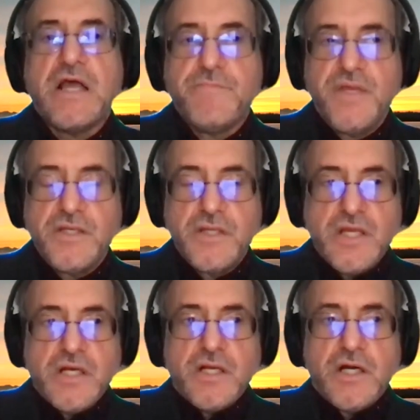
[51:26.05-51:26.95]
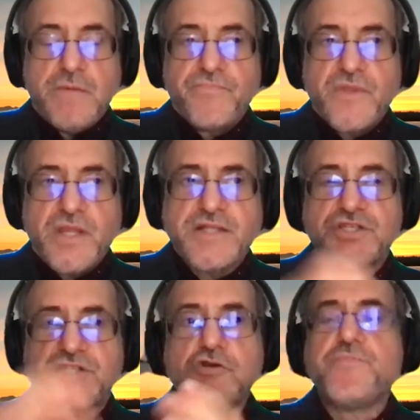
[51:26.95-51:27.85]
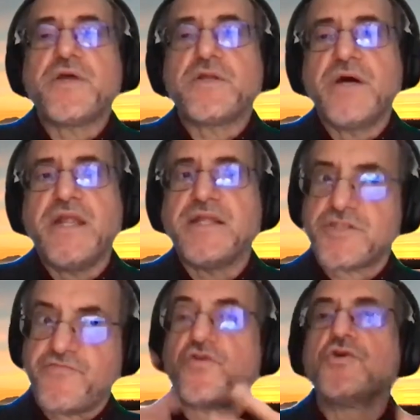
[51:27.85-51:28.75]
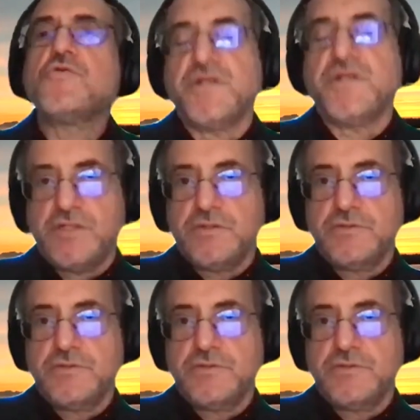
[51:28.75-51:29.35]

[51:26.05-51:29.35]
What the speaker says: I mean, it's stupid, but it's fluent.